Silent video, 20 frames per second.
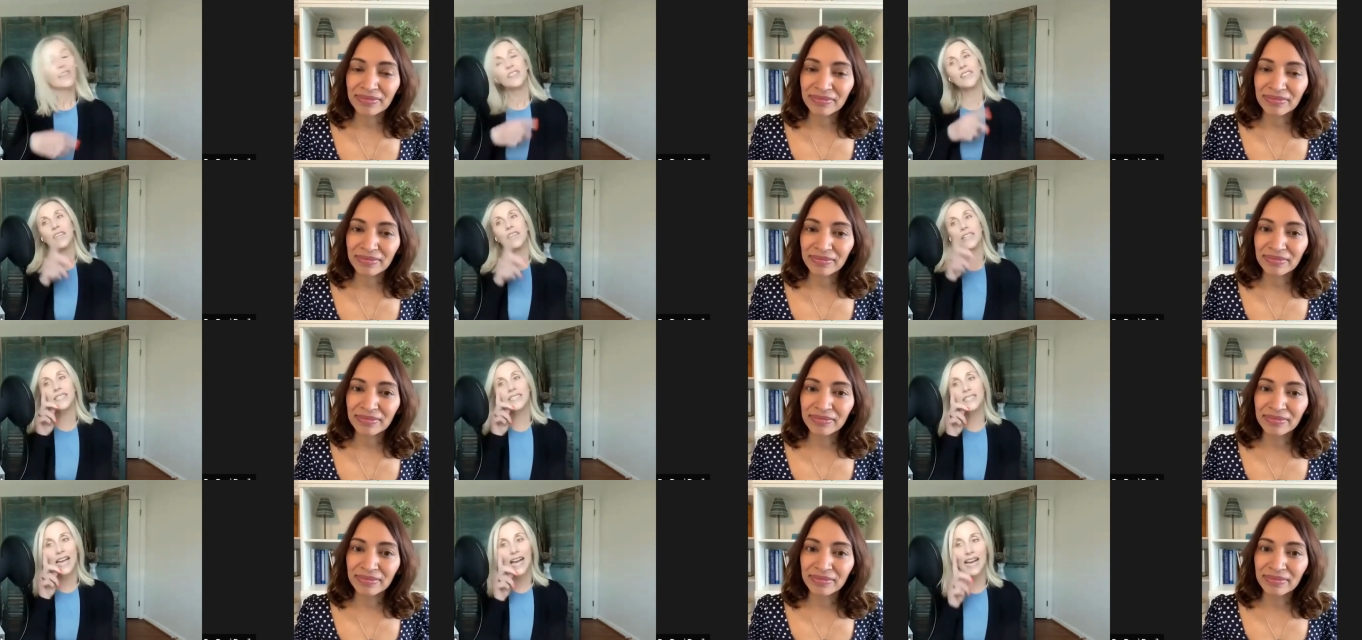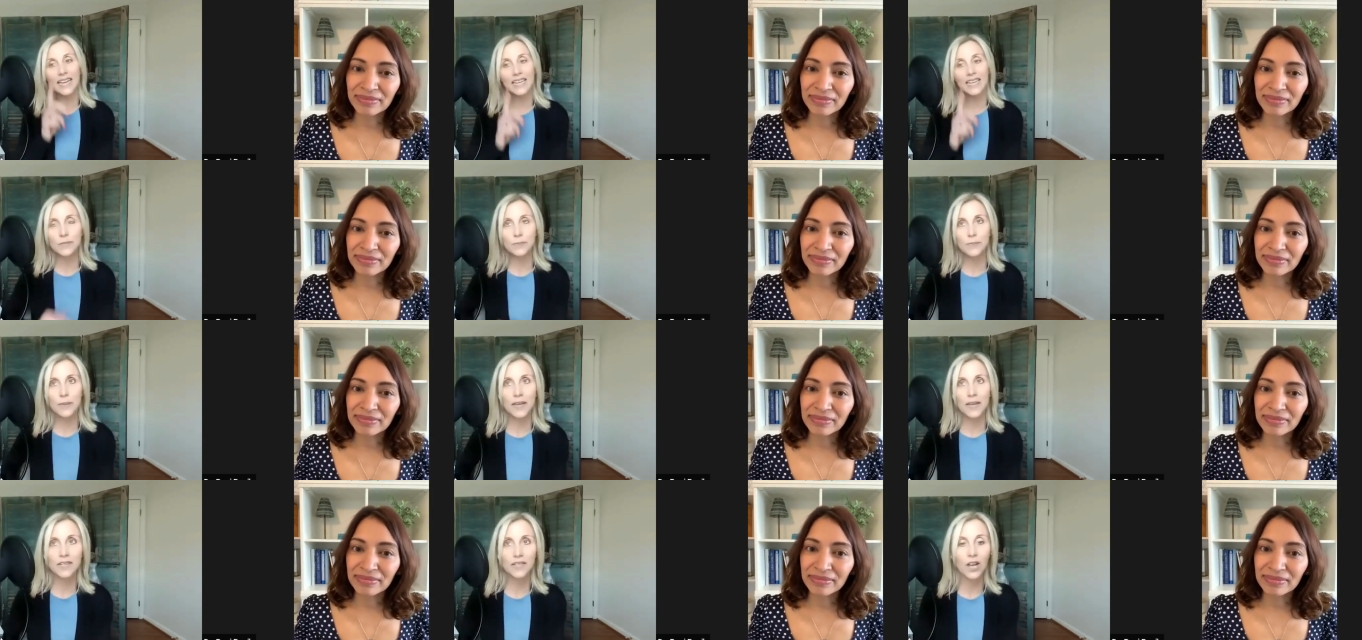Speaker 1: this eye has
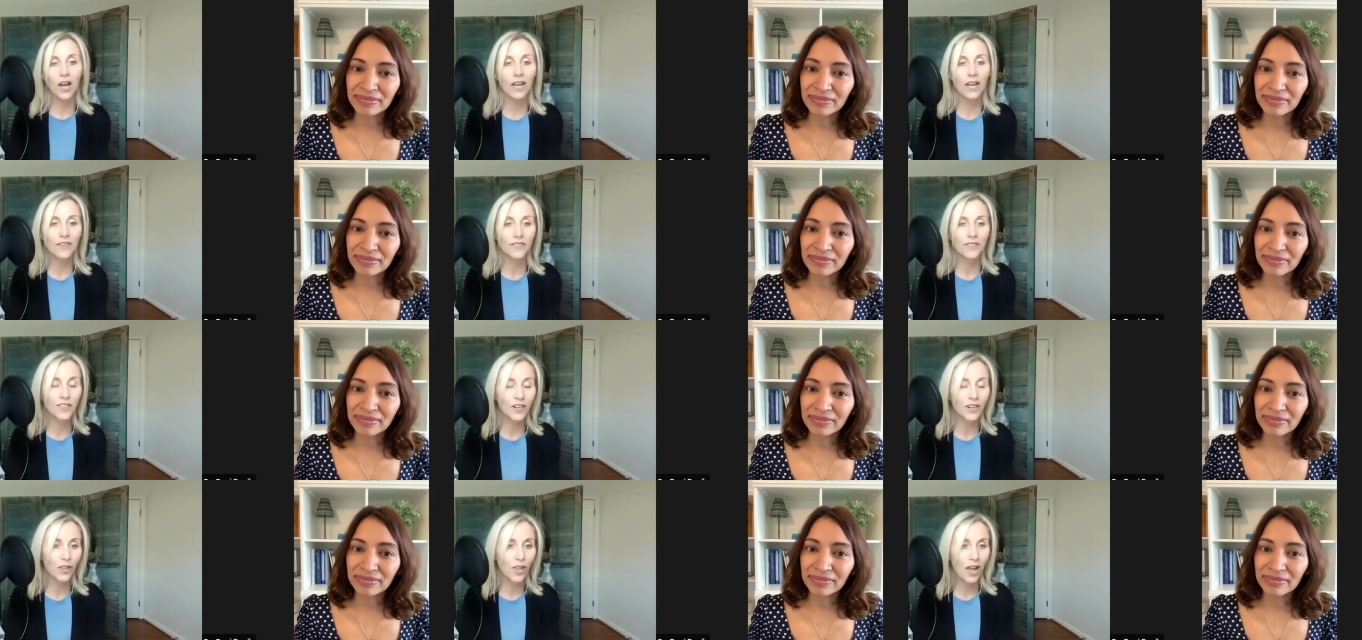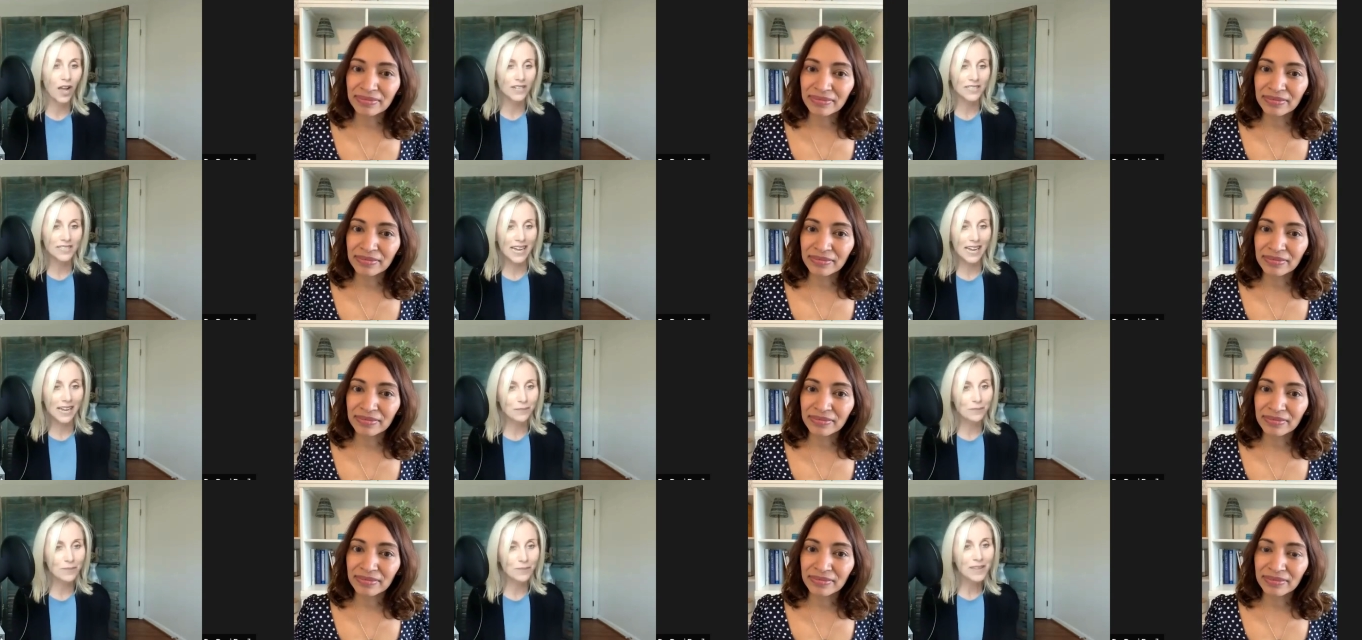been gone for a long
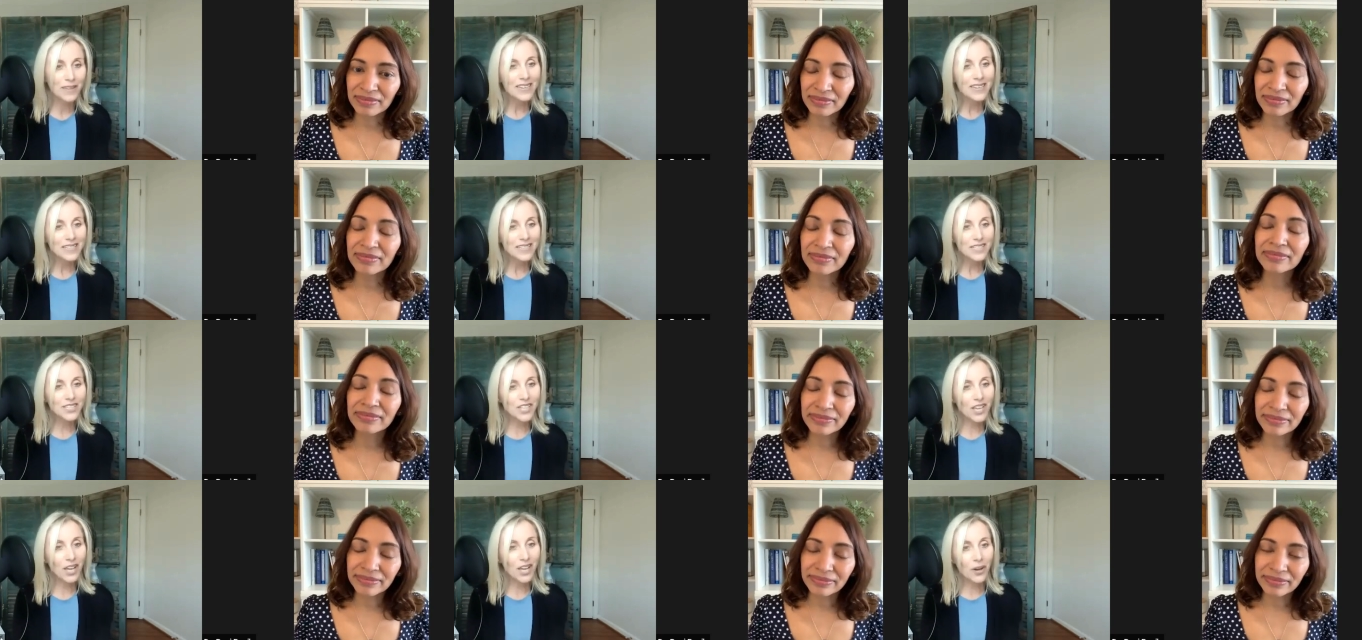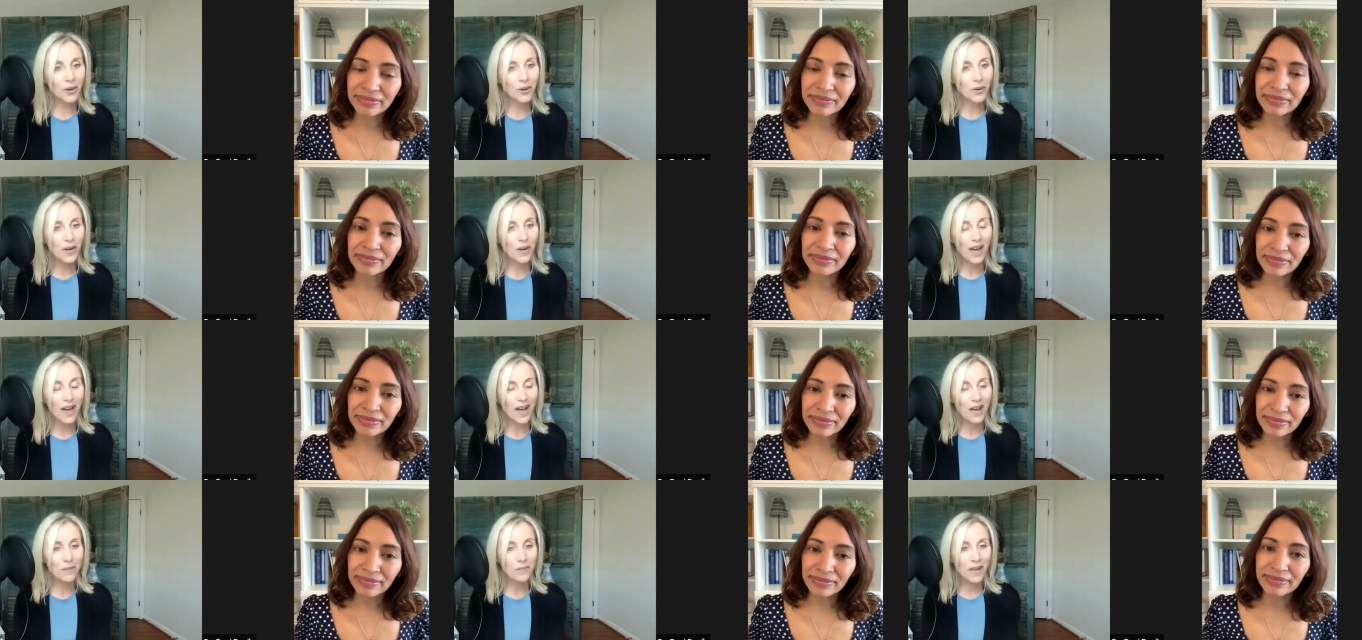time. So
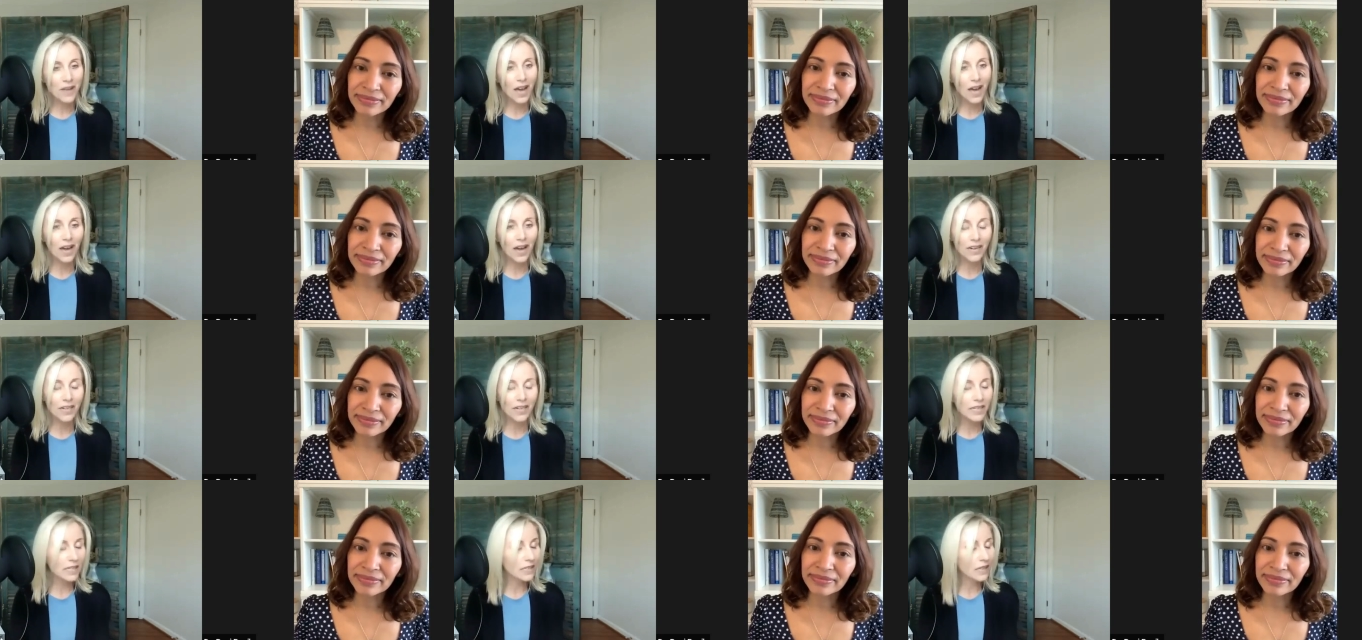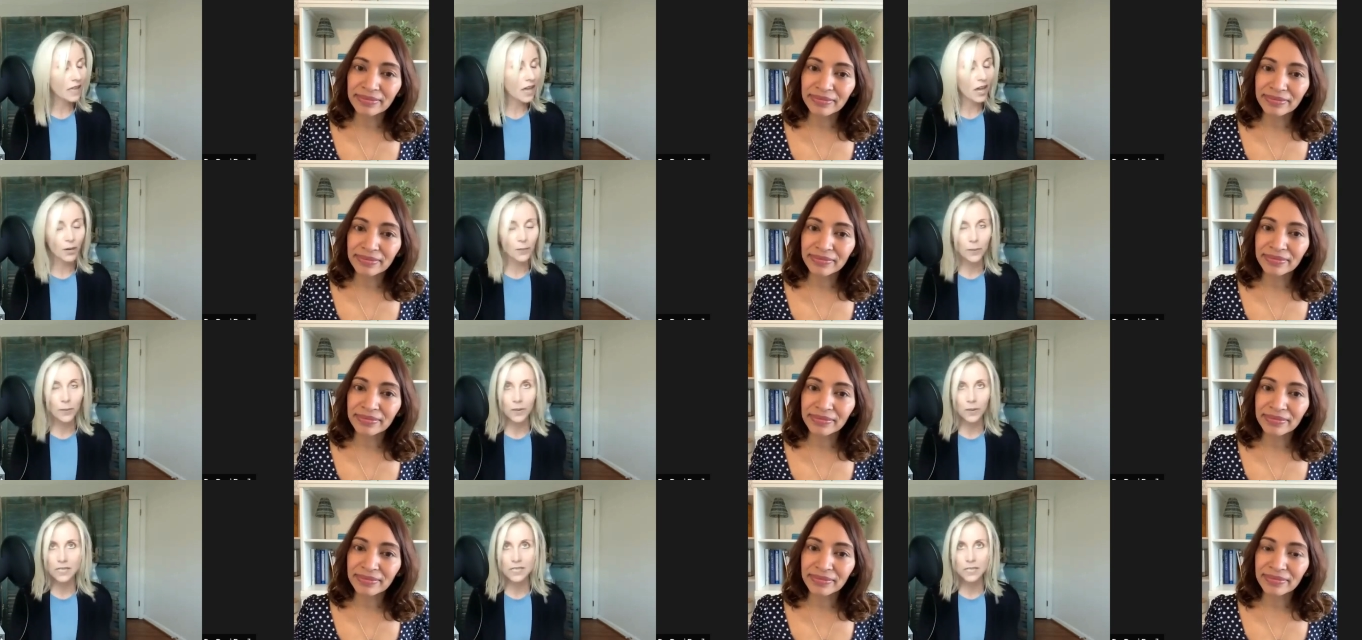um, Aud-
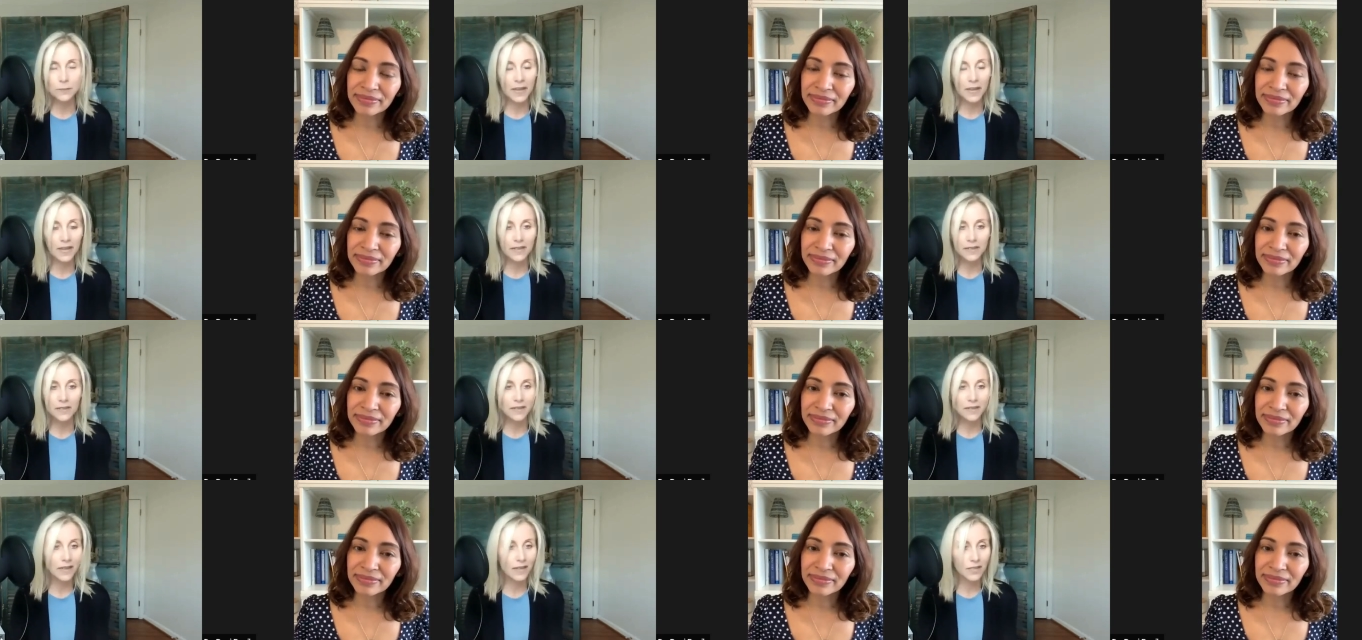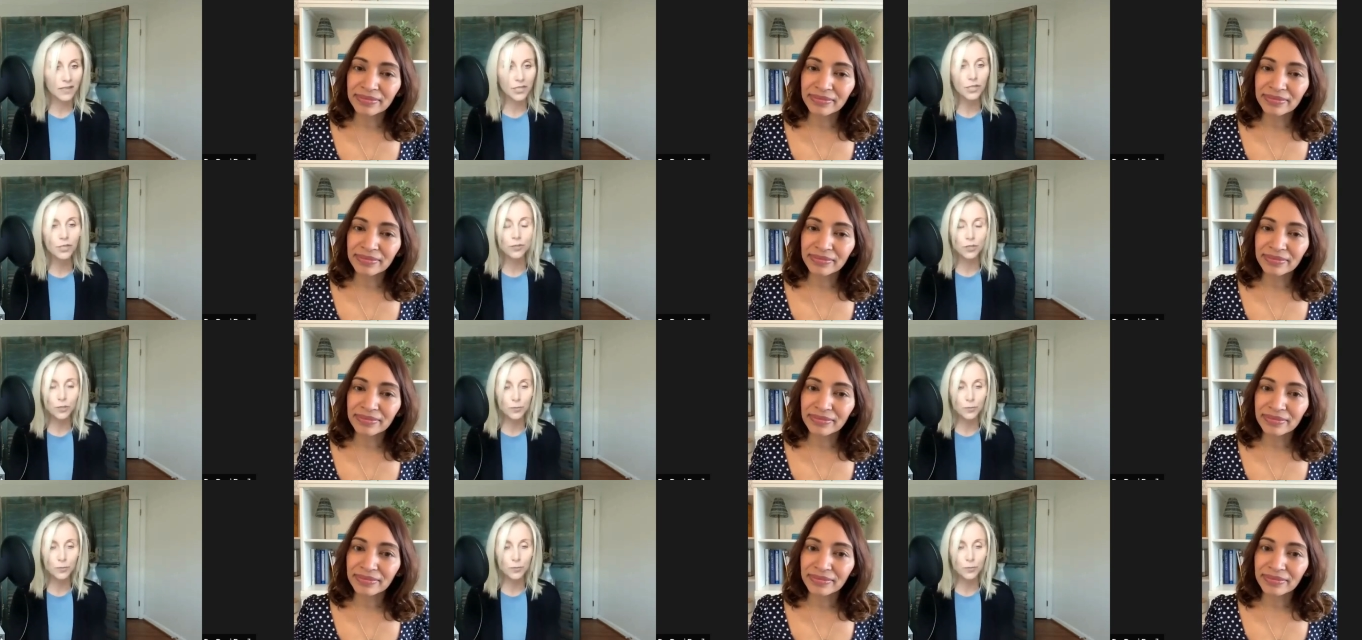Audible has been a huge